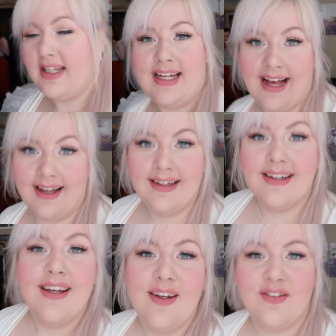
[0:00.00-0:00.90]
Yeah,
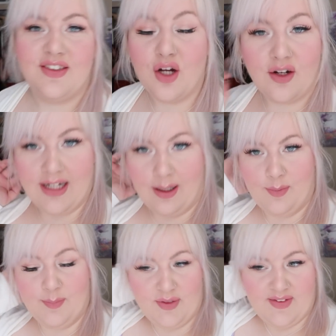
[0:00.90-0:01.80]
Victoria and
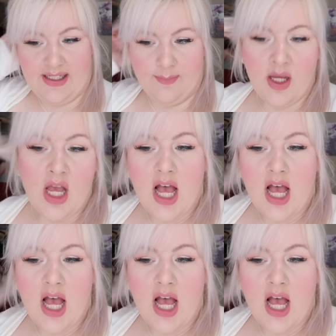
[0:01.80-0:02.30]
Albert Museum.